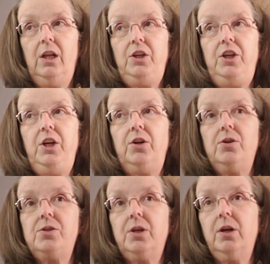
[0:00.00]

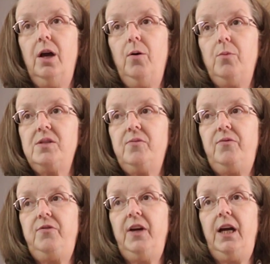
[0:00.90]
Years ago, it was
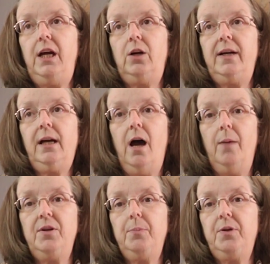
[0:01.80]
very
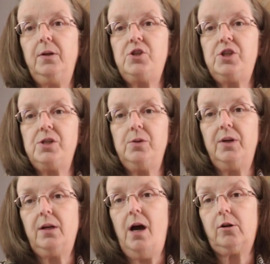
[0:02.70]
common to put a Shih Tzu in
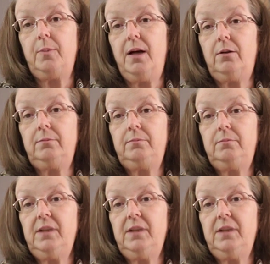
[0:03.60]
a cocker pattern